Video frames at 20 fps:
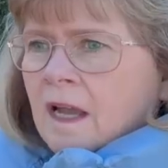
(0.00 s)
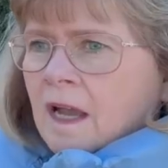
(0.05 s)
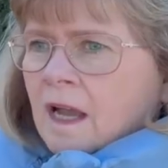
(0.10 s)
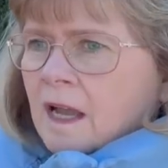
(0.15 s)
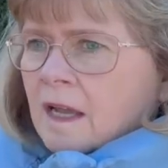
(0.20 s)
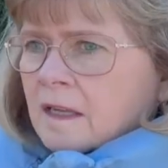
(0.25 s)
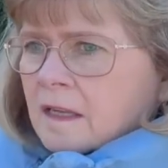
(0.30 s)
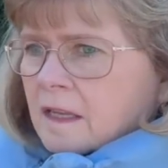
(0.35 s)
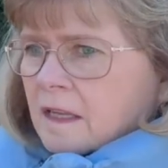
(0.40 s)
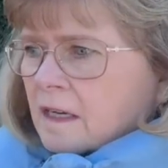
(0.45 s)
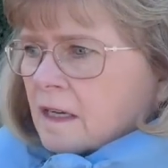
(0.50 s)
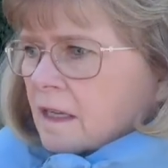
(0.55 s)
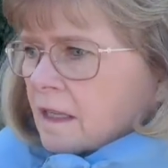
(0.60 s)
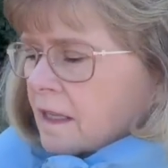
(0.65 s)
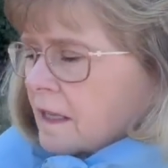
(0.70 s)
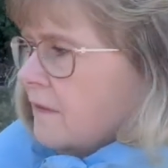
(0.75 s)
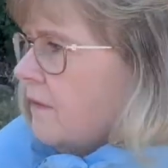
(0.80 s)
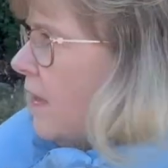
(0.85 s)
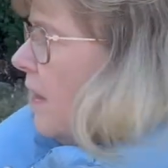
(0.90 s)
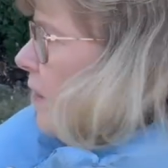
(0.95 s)
I'm going to
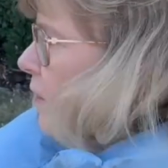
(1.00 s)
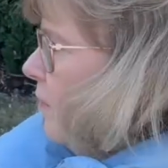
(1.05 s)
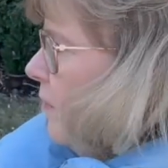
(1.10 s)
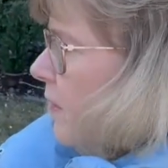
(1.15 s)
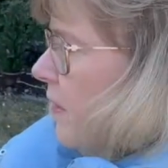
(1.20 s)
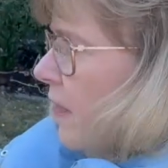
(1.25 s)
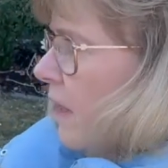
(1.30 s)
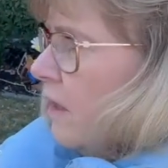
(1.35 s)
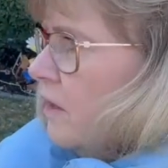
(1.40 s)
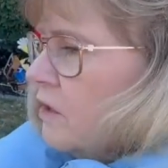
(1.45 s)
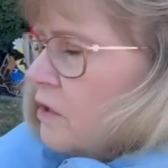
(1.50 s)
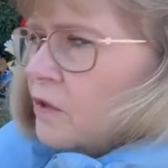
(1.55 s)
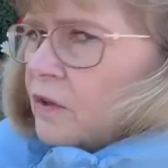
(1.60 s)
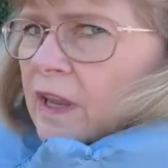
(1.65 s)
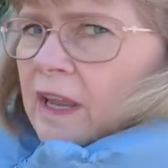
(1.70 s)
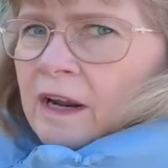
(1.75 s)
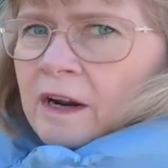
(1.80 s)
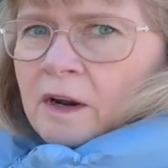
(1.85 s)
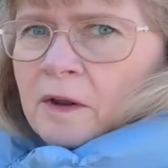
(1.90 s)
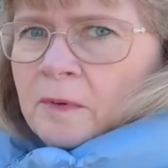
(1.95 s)
leave that over there so
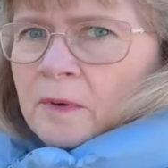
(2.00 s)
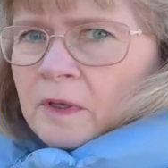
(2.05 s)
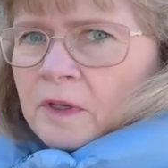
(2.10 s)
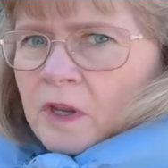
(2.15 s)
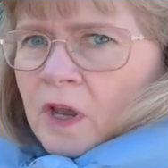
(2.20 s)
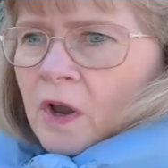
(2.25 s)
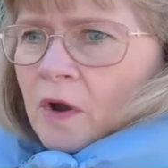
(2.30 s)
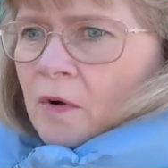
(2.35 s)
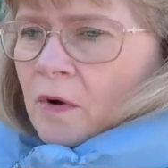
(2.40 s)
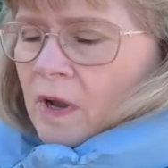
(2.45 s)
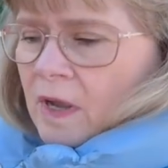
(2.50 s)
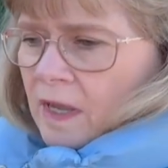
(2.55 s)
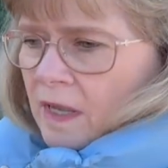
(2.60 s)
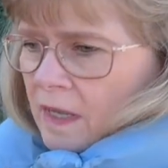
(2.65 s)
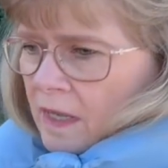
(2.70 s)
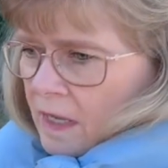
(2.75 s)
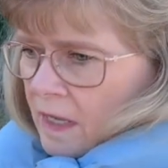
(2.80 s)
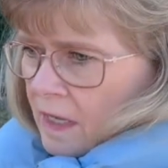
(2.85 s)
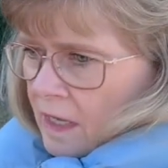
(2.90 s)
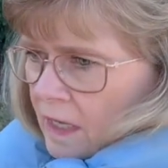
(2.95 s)
Gary will know
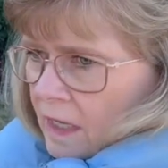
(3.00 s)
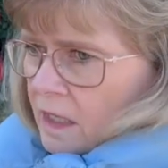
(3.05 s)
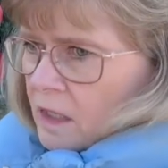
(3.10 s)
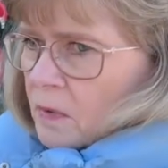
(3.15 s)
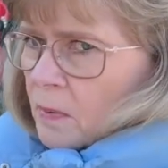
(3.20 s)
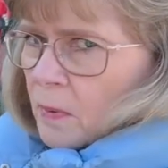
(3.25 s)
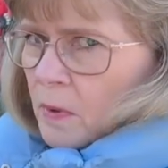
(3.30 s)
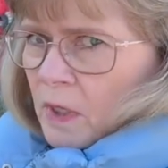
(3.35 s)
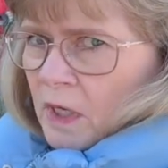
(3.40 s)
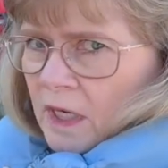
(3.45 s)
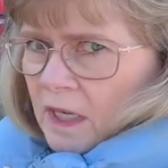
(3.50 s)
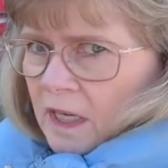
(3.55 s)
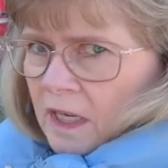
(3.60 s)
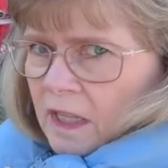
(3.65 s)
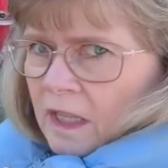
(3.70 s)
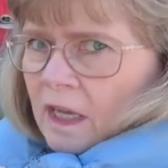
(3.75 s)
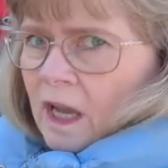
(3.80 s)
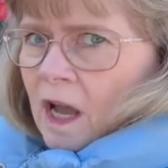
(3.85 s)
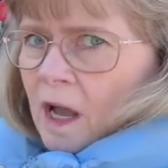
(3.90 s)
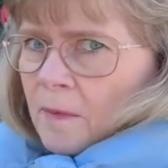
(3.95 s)
to put it in
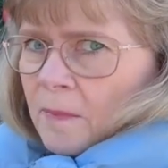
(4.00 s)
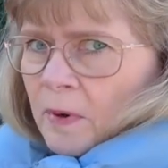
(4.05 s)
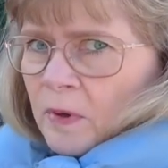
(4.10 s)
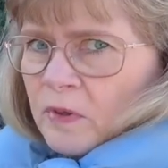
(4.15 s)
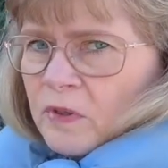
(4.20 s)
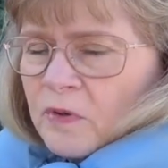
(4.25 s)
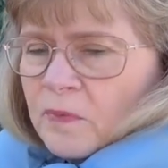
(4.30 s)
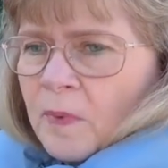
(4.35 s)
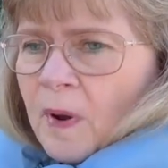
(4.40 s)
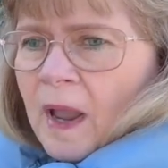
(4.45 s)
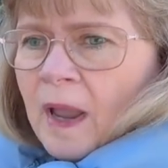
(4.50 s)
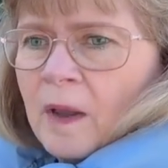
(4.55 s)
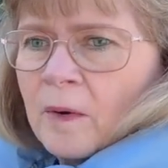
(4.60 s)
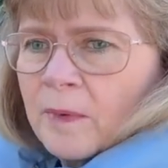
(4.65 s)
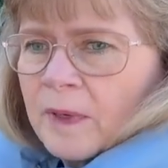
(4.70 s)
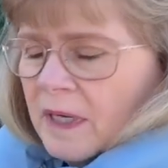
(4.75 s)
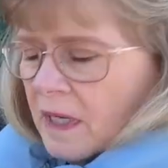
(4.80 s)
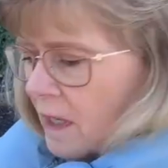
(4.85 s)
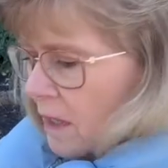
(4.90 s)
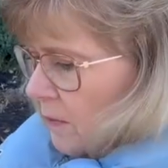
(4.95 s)
the compost pile
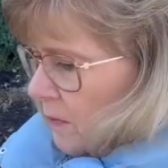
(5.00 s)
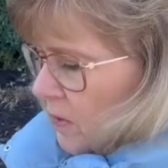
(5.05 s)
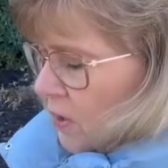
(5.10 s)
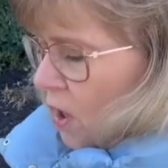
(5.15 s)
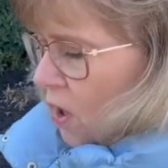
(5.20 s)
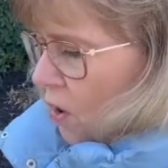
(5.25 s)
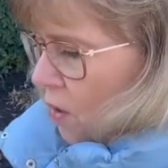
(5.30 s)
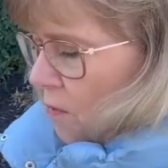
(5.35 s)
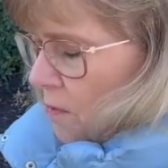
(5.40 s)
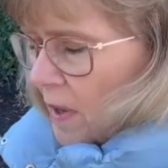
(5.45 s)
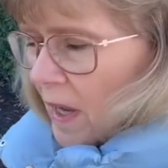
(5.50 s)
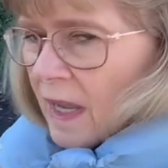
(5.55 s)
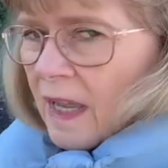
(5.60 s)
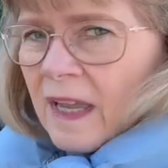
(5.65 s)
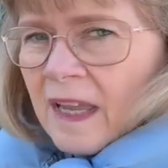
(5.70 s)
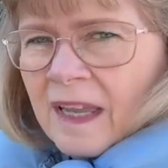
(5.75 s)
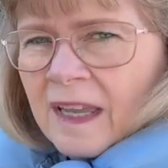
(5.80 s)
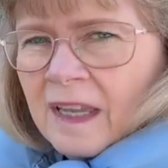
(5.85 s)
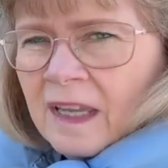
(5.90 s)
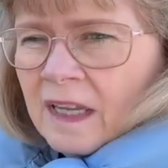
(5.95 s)
when he comes home.
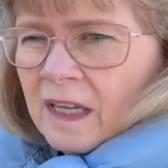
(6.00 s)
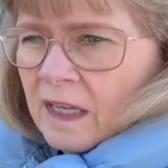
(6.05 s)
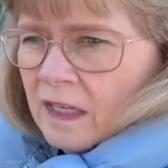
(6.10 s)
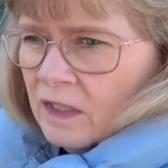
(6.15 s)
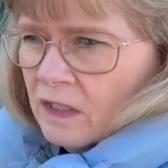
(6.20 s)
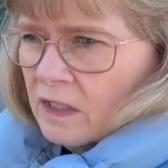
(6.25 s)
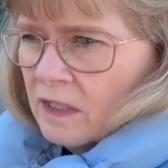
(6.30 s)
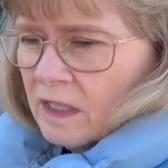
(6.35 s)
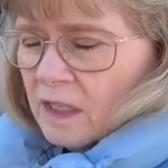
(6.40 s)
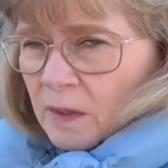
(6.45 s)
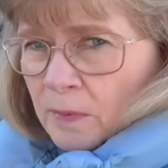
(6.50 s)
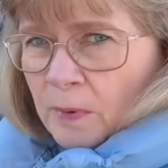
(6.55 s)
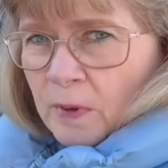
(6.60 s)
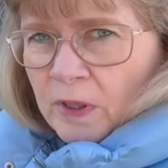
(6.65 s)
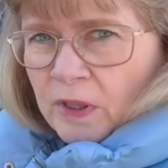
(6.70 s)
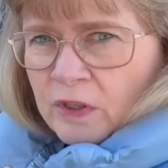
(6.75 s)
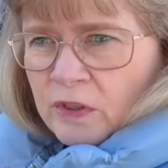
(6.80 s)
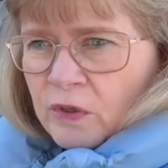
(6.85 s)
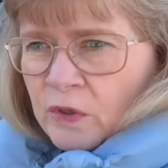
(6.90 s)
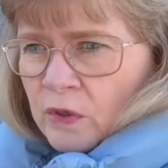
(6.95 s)
Just going to put
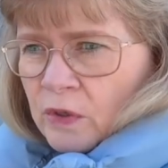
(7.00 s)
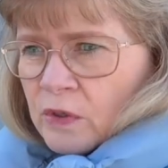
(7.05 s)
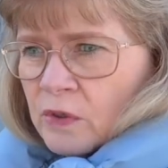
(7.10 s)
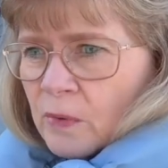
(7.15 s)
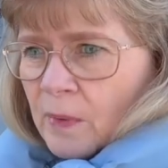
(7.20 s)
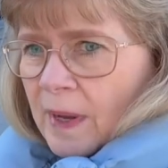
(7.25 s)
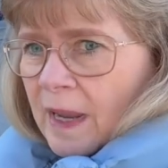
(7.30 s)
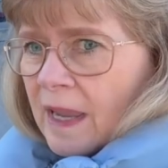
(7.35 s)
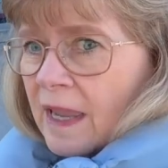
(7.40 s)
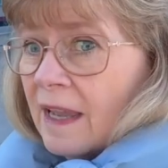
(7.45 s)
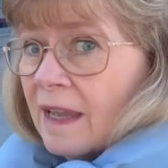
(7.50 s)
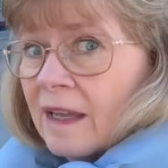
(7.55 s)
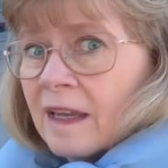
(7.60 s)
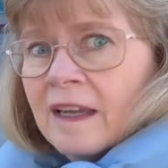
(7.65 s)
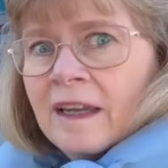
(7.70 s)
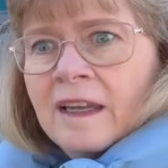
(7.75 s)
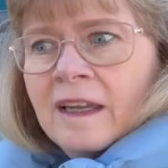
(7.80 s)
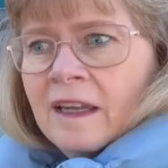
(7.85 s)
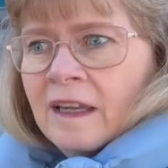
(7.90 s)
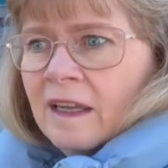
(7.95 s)
the tools away
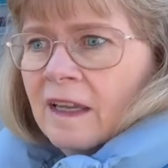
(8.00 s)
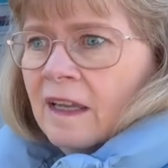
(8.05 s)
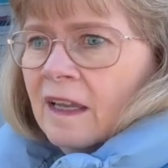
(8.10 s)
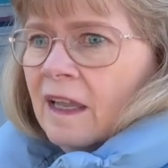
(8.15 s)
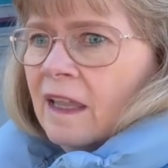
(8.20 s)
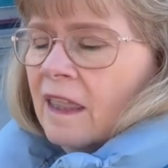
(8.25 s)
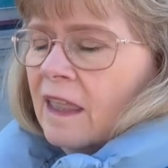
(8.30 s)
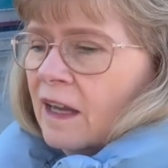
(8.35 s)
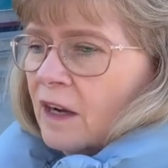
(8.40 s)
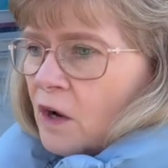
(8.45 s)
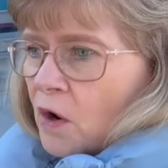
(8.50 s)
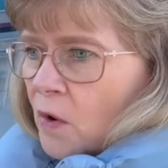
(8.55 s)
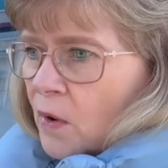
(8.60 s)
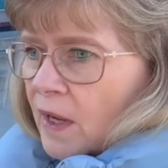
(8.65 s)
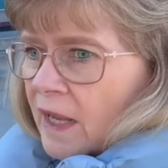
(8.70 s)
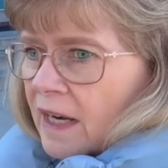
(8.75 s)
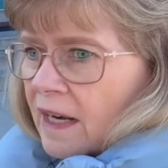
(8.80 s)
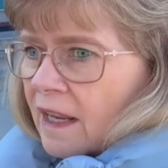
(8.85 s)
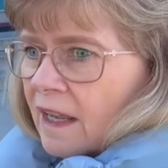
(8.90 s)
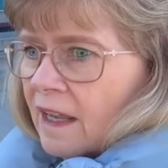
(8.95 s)
and then go
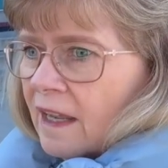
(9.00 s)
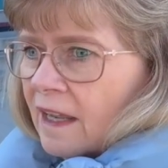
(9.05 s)
in.